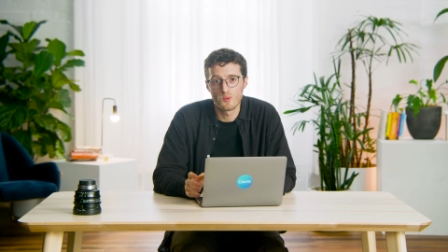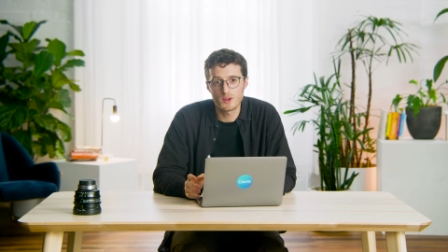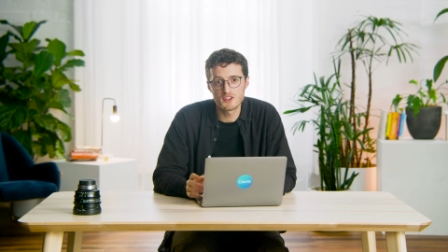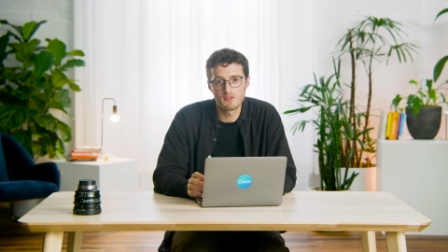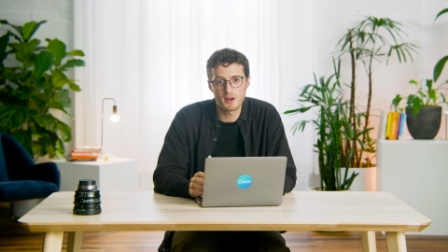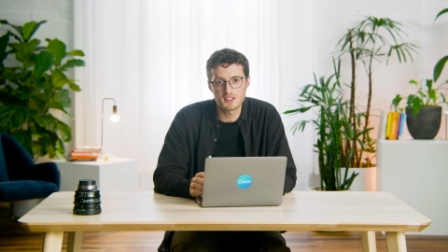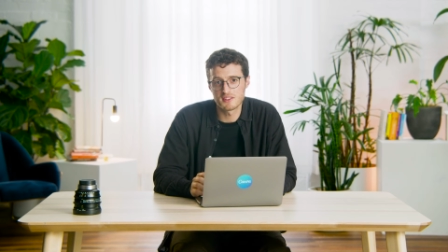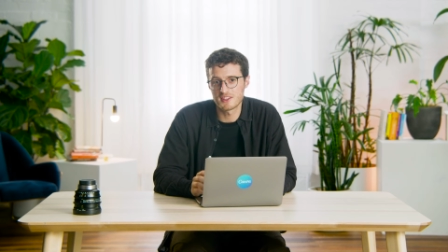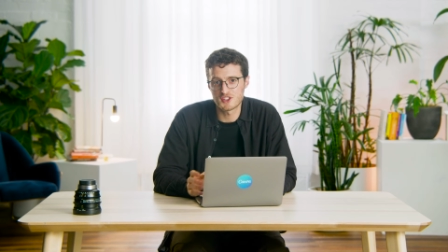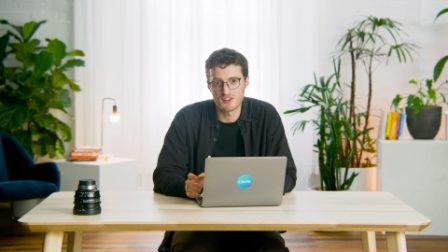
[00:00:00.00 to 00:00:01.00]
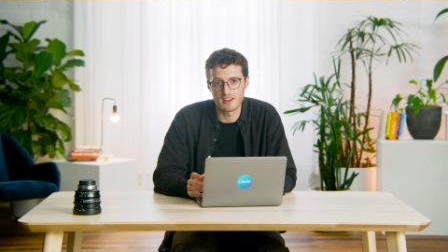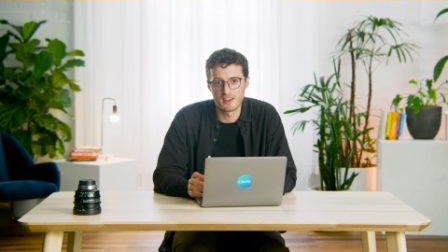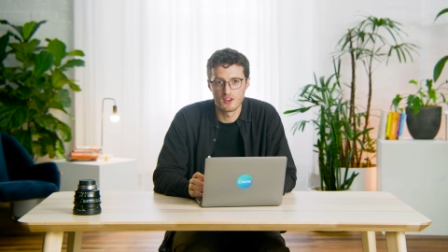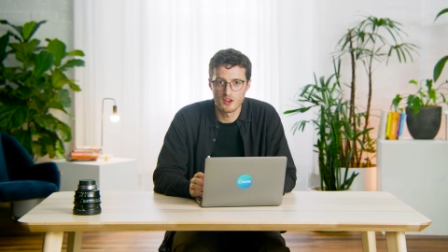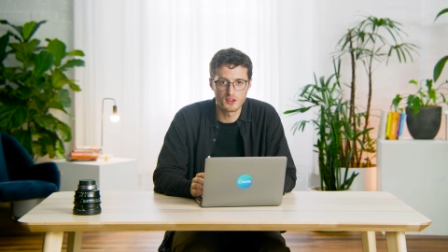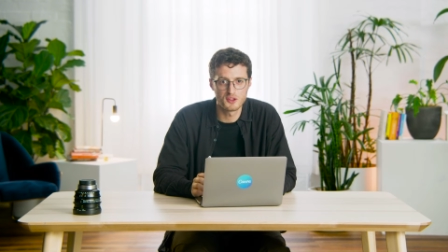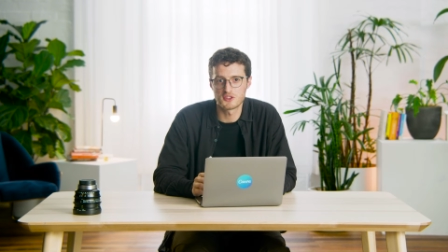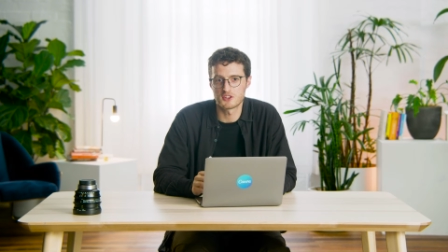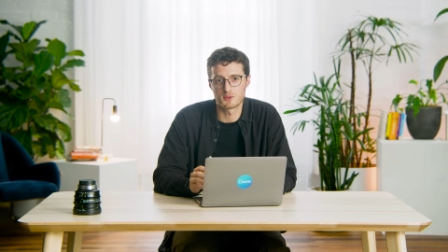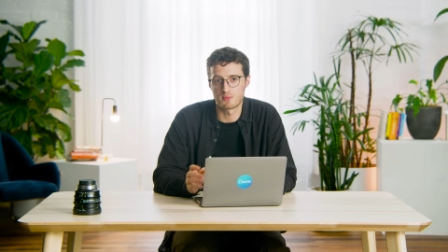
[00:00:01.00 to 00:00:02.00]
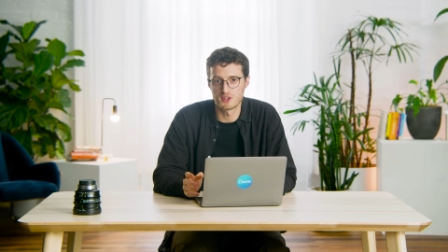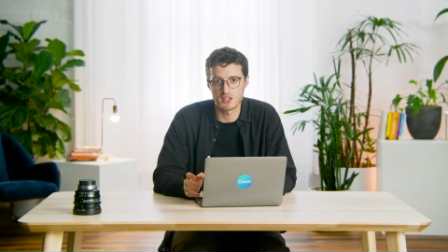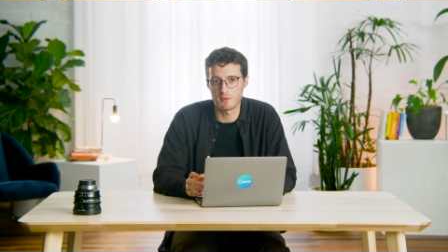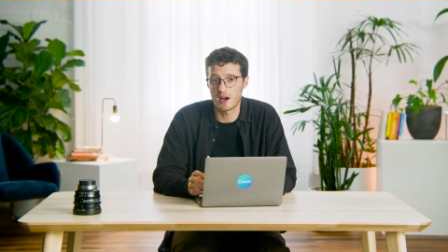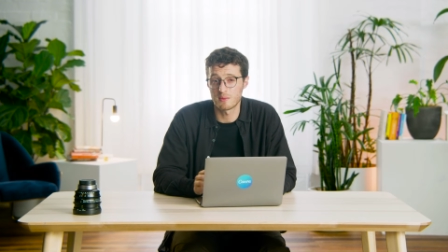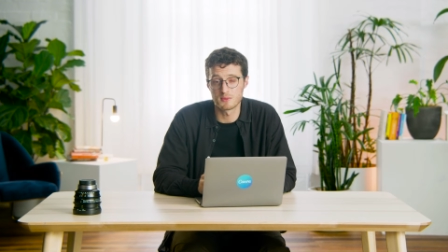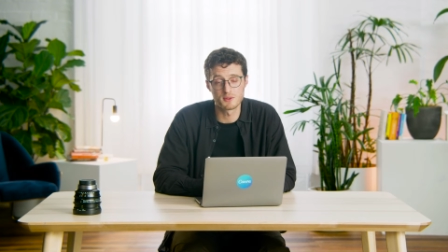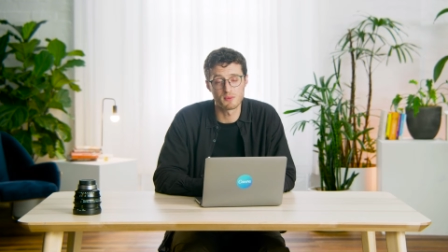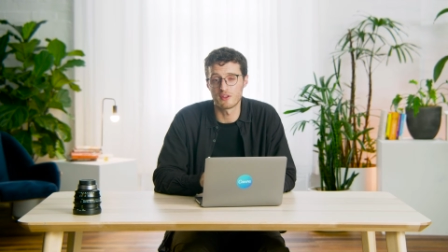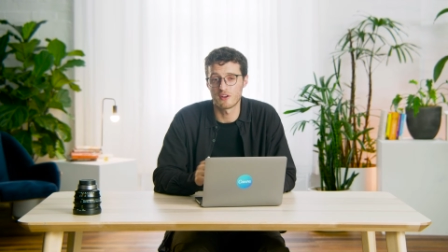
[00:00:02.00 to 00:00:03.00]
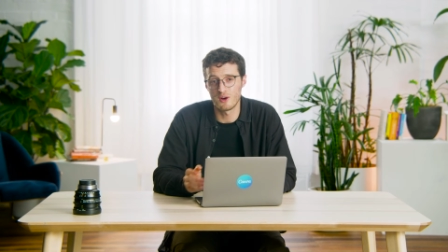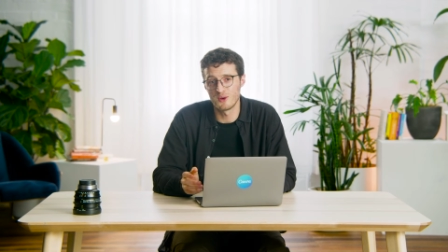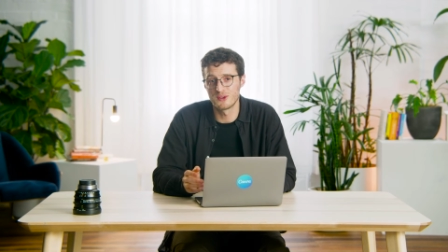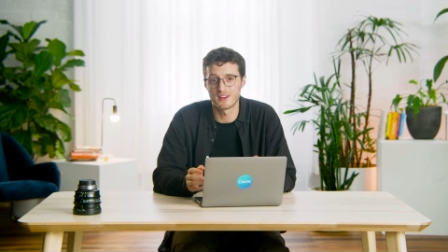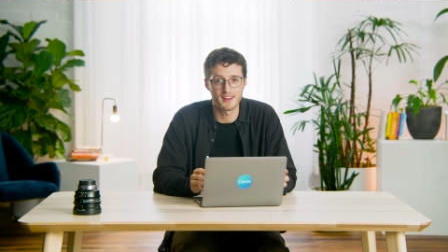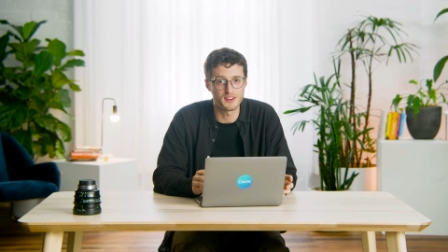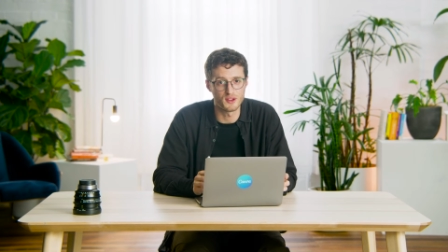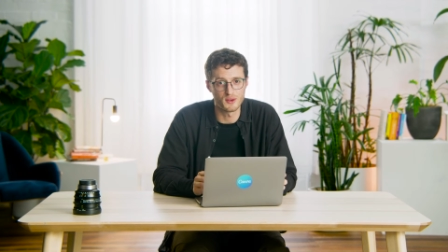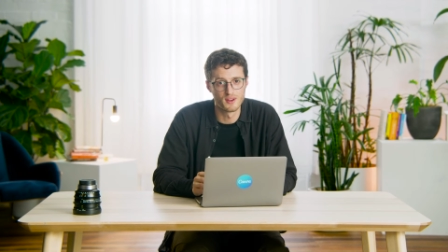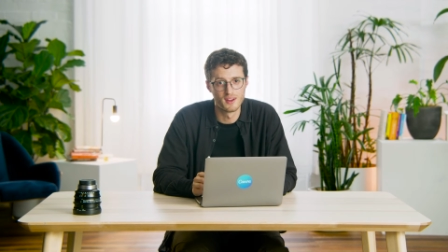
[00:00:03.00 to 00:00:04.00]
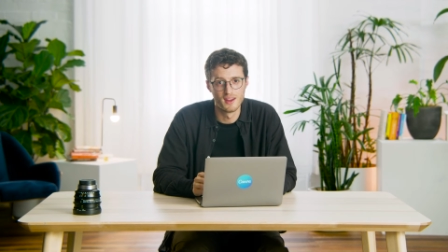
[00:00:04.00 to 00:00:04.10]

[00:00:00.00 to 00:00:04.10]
Once you've mastered this trick, you can use it to spruce up items both old and new.